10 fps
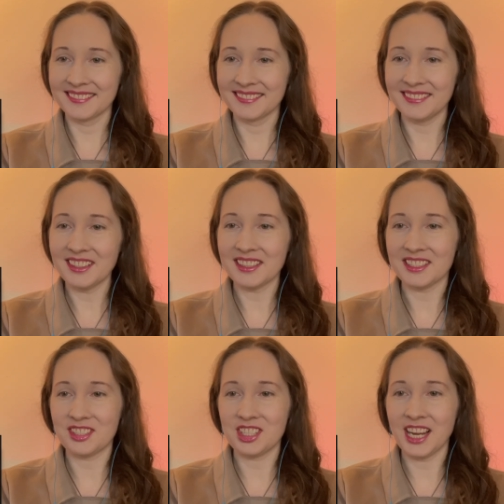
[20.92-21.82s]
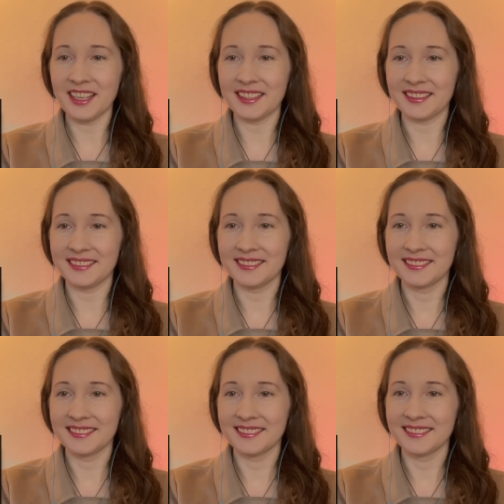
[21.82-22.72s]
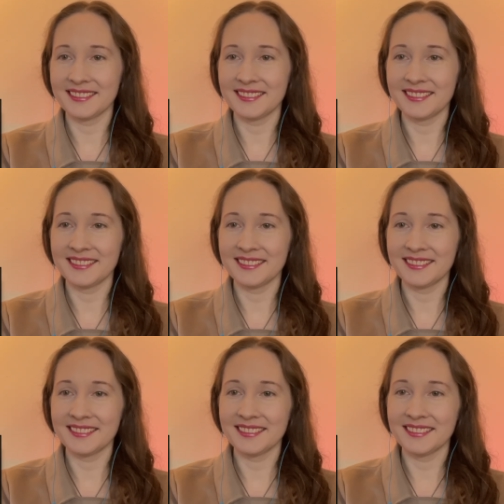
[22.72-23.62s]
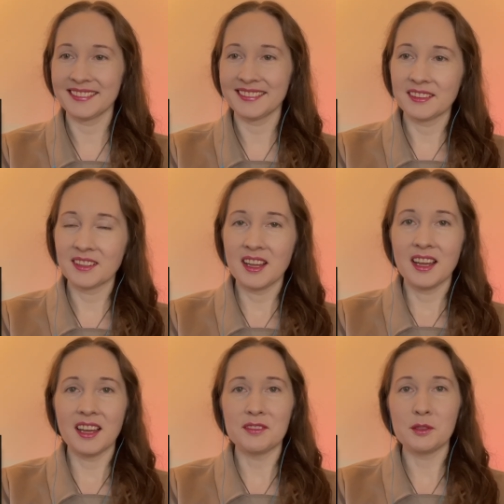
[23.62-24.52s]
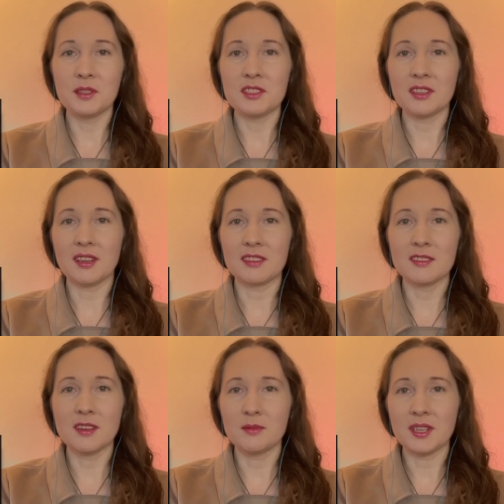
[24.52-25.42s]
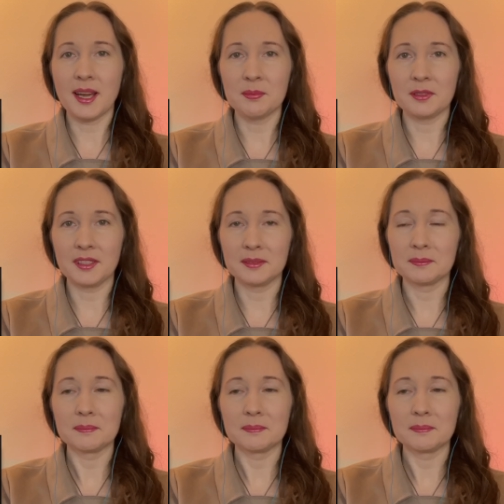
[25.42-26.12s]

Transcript: Look at this jacket. Take her up. Taking her up. Everyone is looking so dapper.